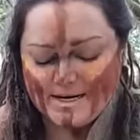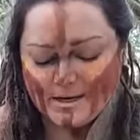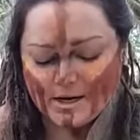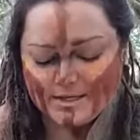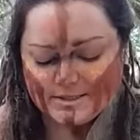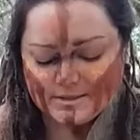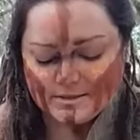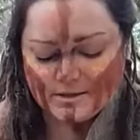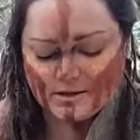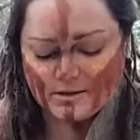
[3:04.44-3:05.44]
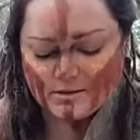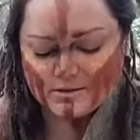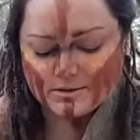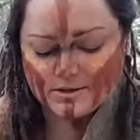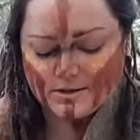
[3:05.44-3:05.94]
lights and
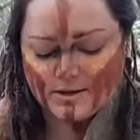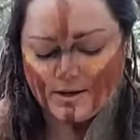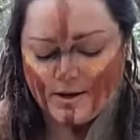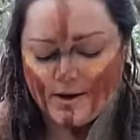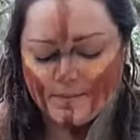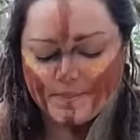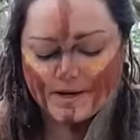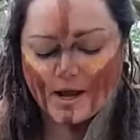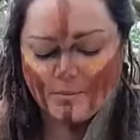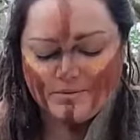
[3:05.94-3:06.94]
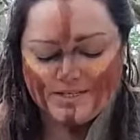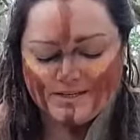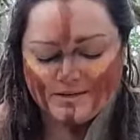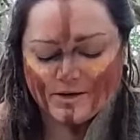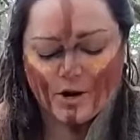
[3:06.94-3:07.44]
darks. The cub
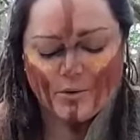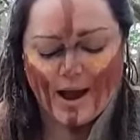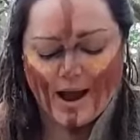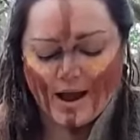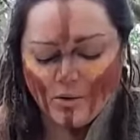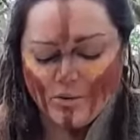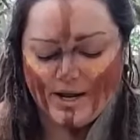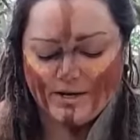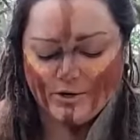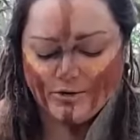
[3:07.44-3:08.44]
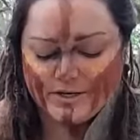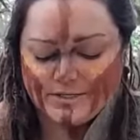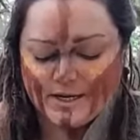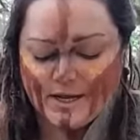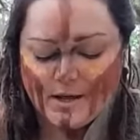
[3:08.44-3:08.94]
didn't know how he knew this,
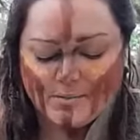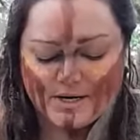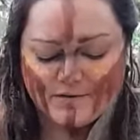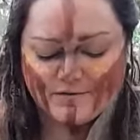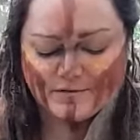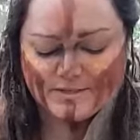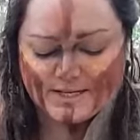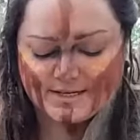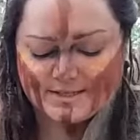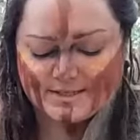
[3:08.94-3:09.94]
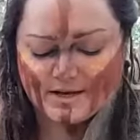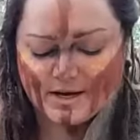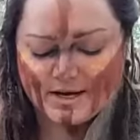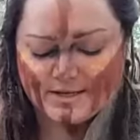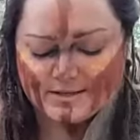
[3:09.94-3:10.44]
but he felt it
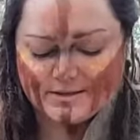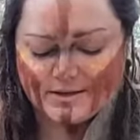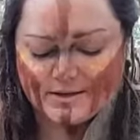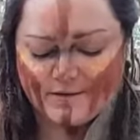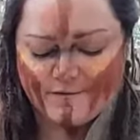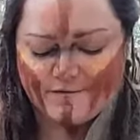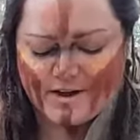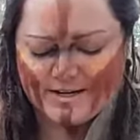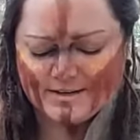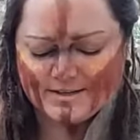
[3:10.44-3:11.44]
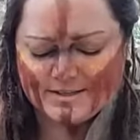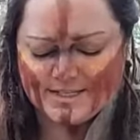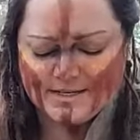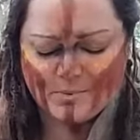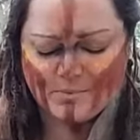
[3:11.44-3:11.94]
inside, a faint,
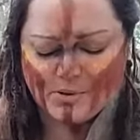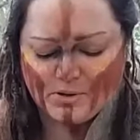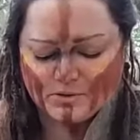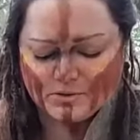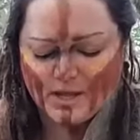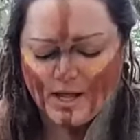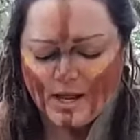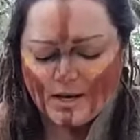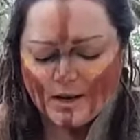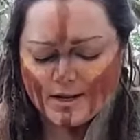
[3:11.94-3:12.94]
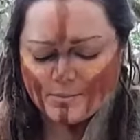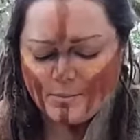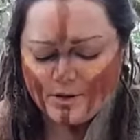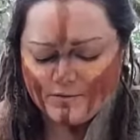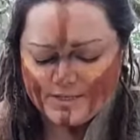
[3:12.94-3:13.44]
deep pull, like the
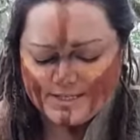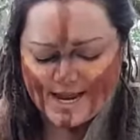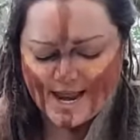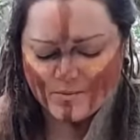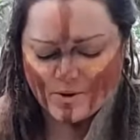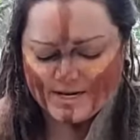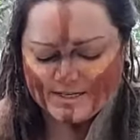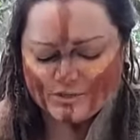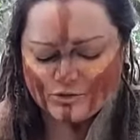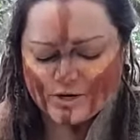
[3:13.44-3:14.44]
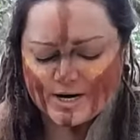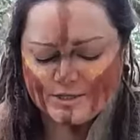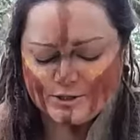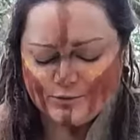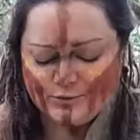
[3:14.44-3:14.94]
pull of a den when he'd strayed
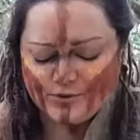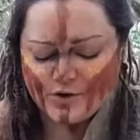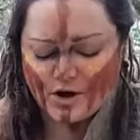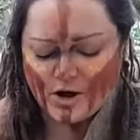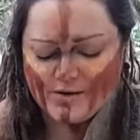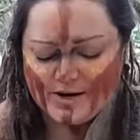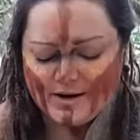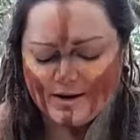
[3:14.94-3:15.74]
too far, only